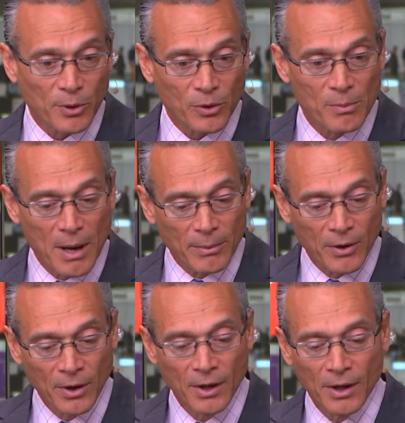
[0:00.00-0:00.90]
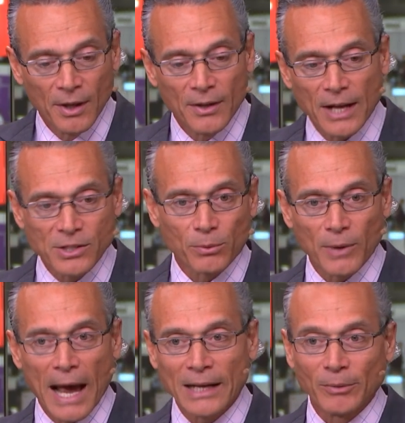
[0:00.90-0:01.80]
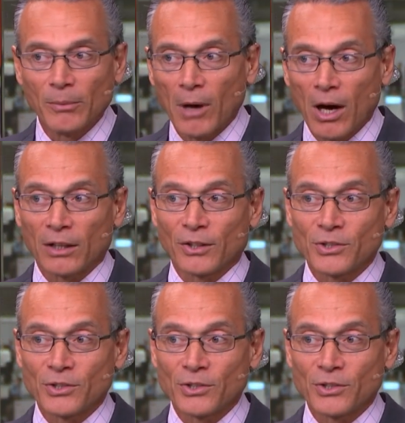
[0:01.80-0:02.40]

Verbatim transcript: but remember, that's a ratable model.